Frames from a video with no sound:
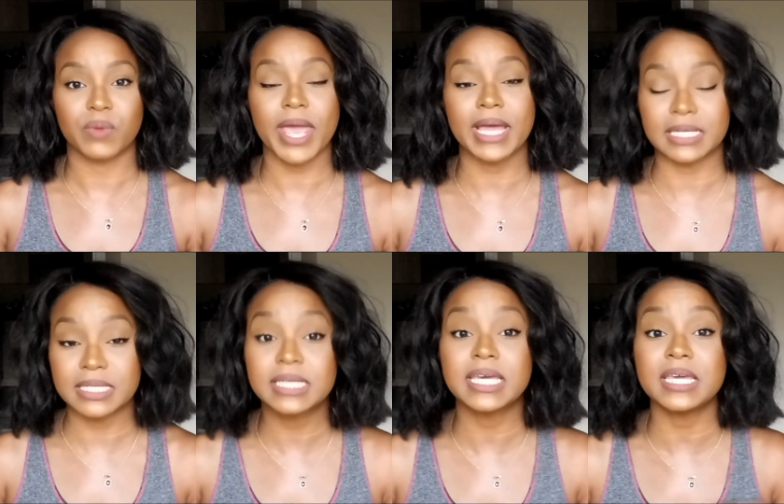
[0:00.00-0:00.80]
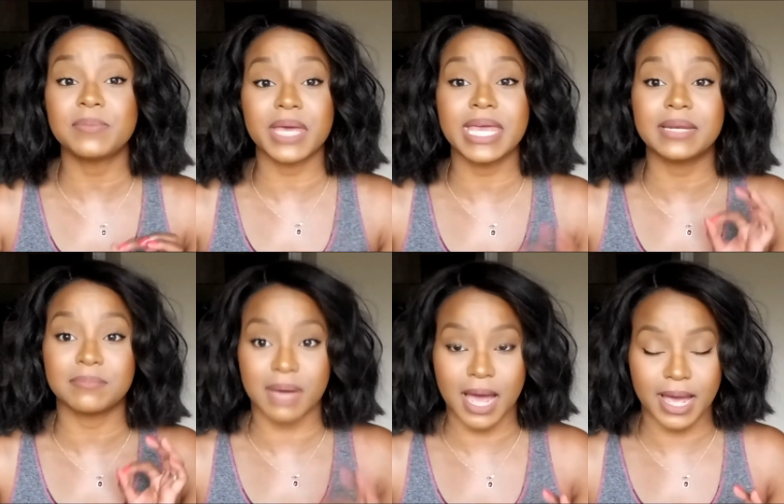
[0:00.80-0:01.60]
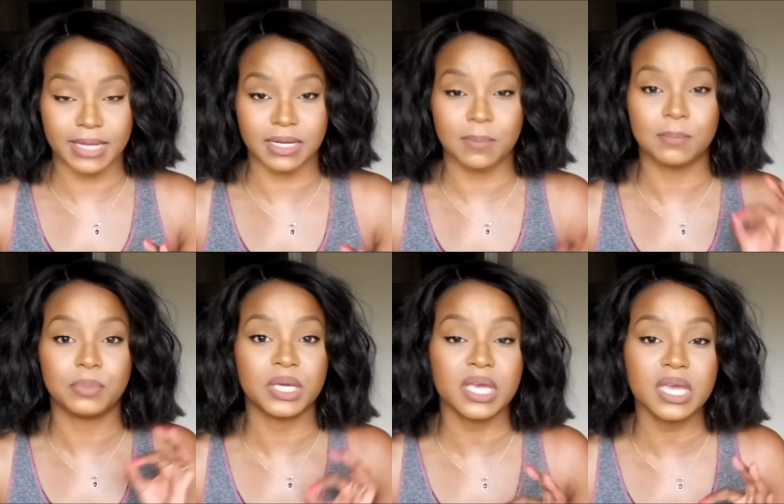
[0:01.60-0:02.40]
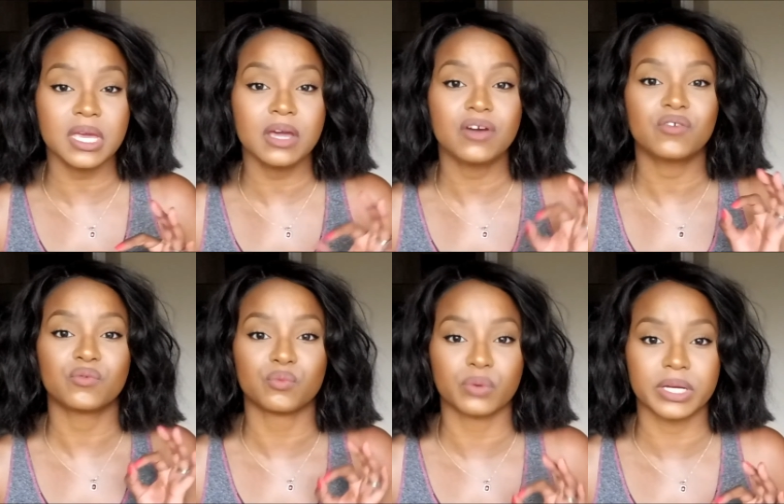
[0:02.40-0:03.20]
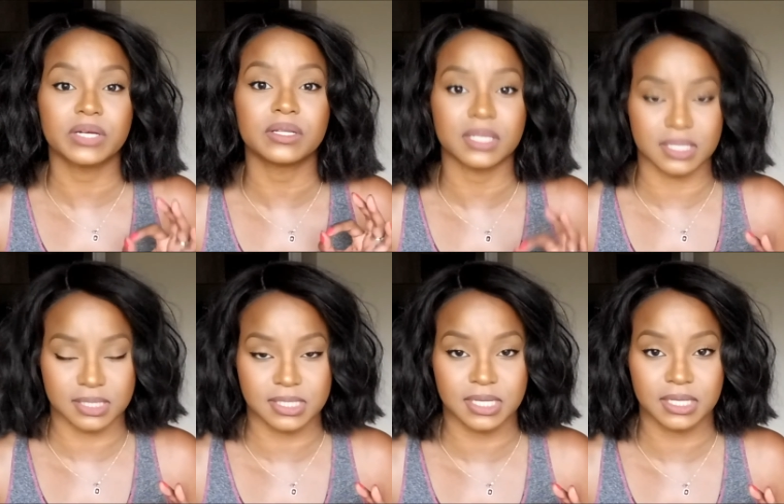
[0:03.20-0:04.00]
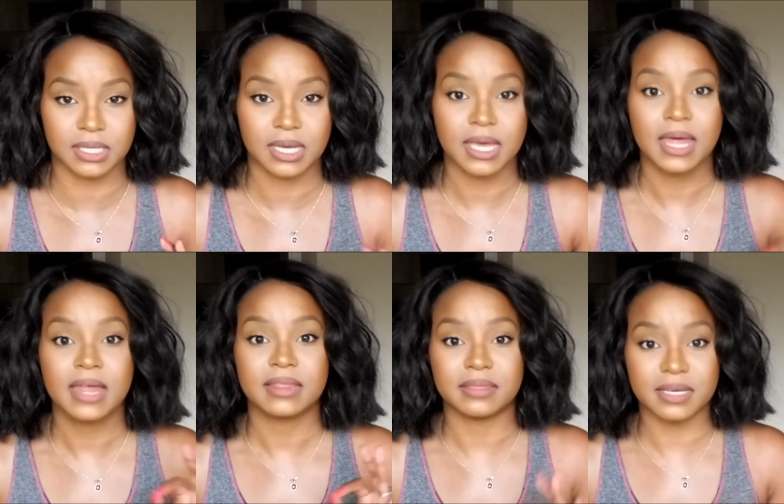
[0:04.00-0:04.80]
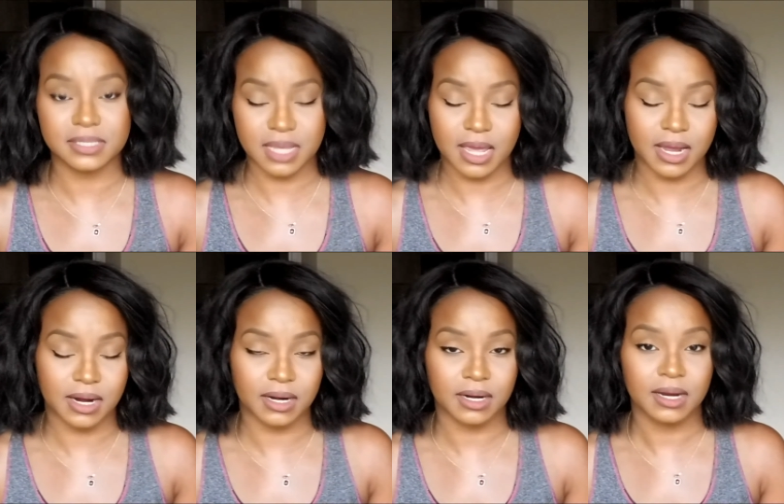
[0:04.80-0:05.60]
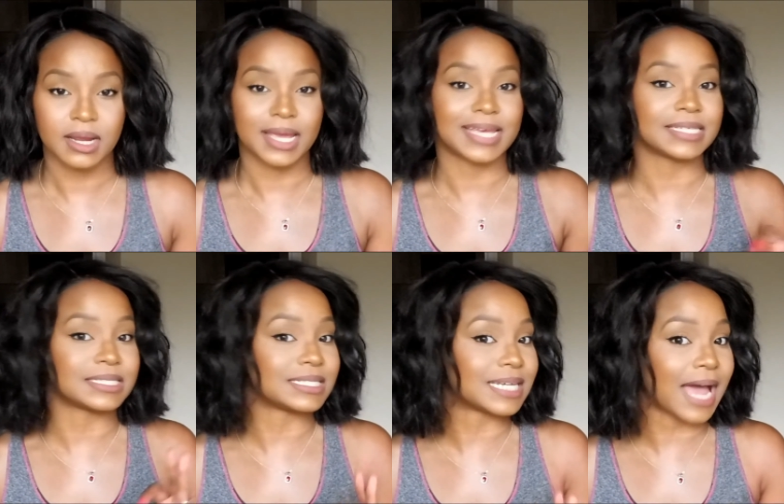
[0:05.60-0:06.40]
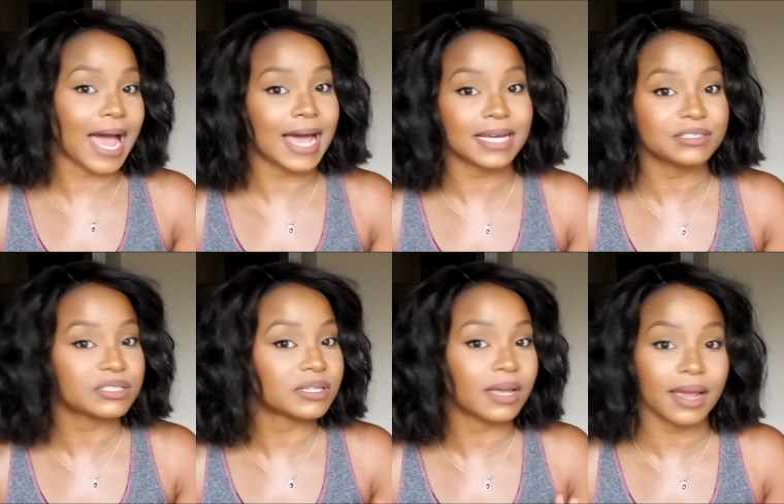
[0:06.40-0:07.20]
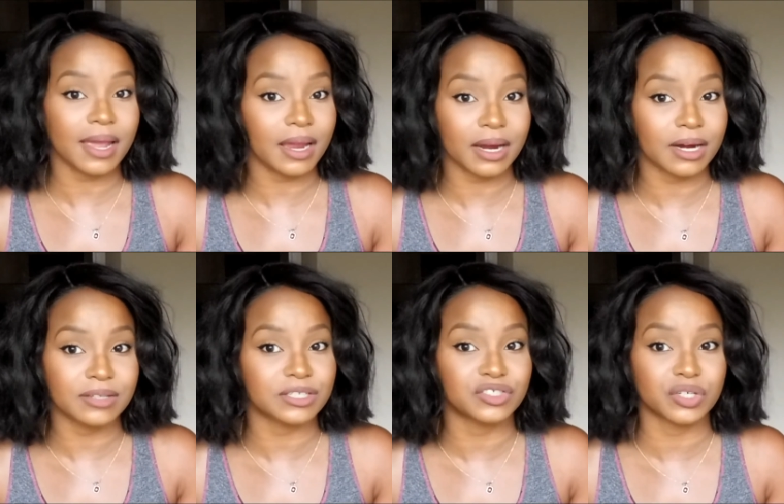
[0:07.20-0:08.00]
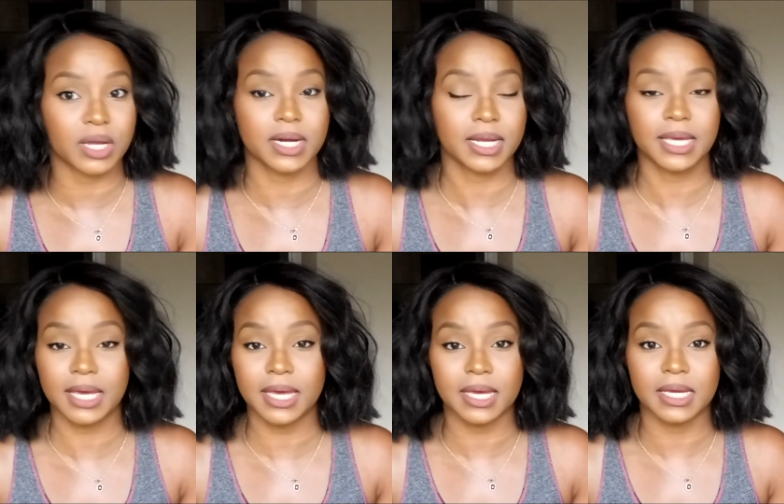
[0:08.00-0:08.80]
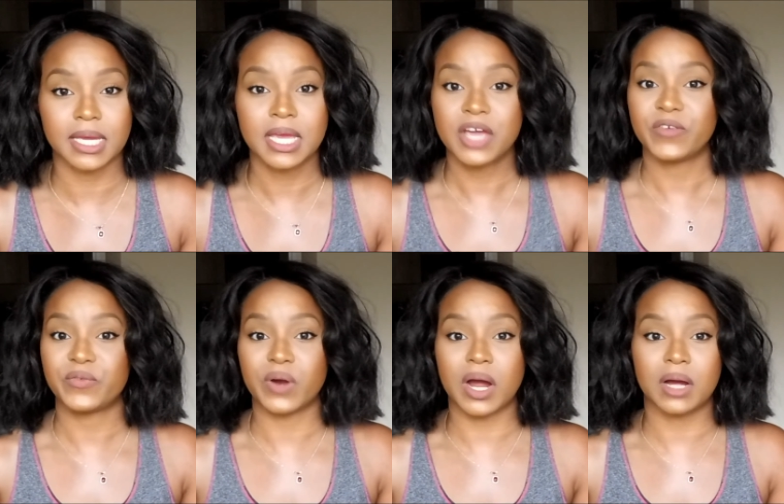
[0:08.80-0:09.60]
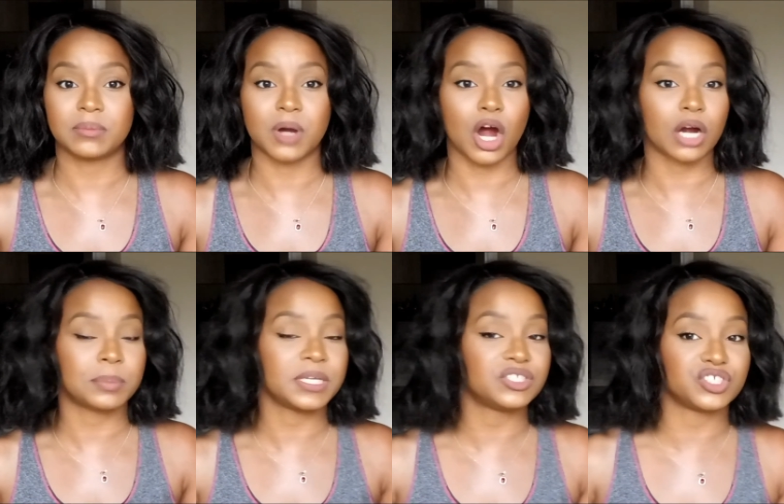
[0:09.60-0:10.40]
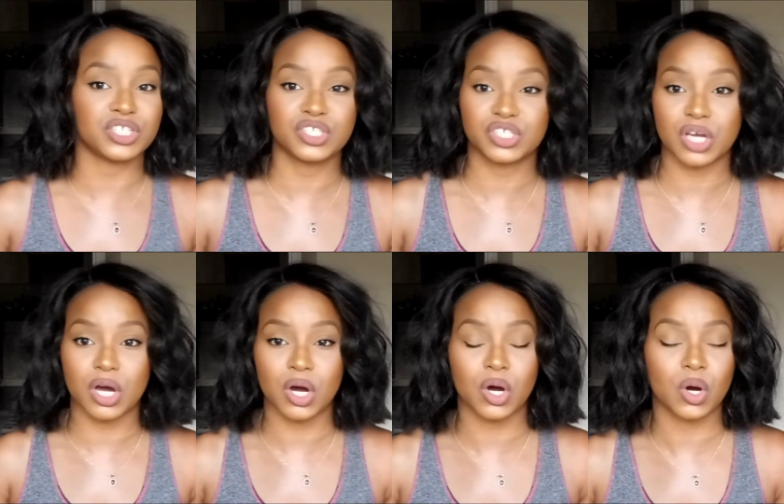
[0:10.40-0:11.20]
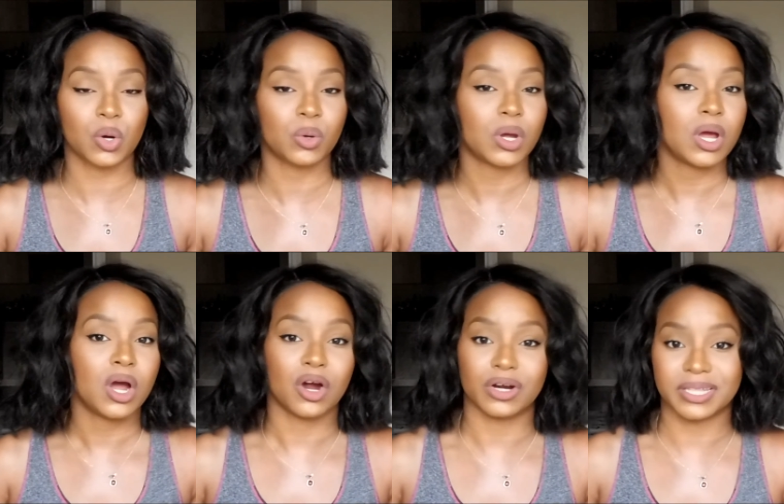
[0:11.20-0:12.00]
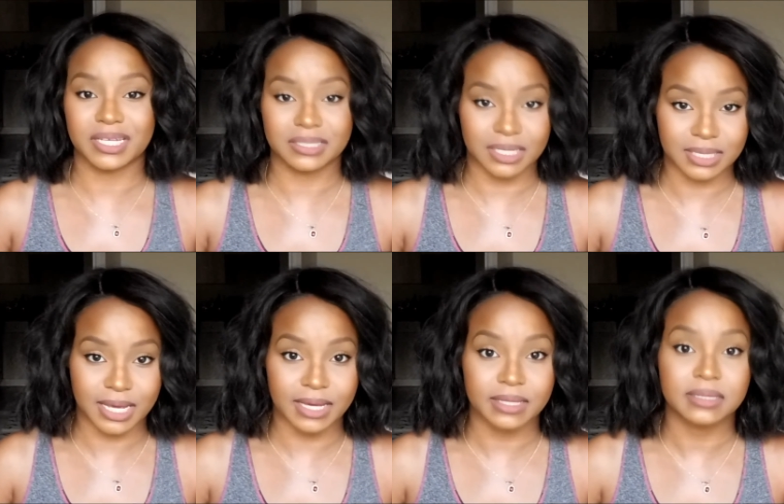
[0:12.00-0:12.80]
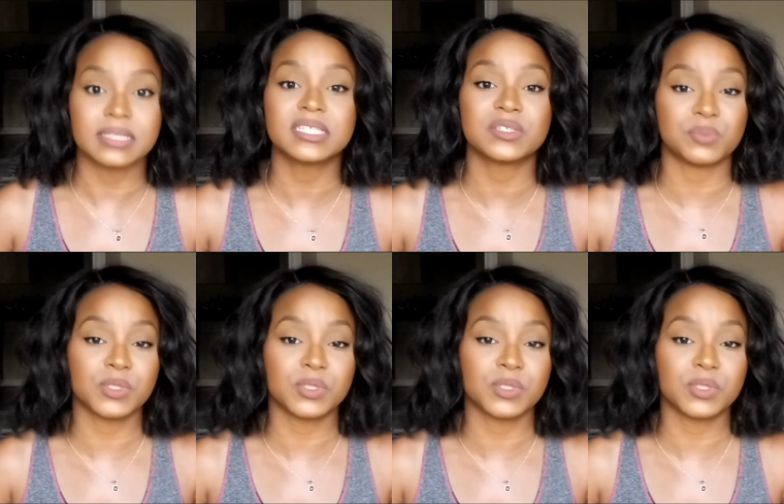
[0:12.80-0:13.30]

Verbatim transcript: And keep in mind, be realistic. This hair is not the hair that you're gonna get from RPG show or anything like that. This is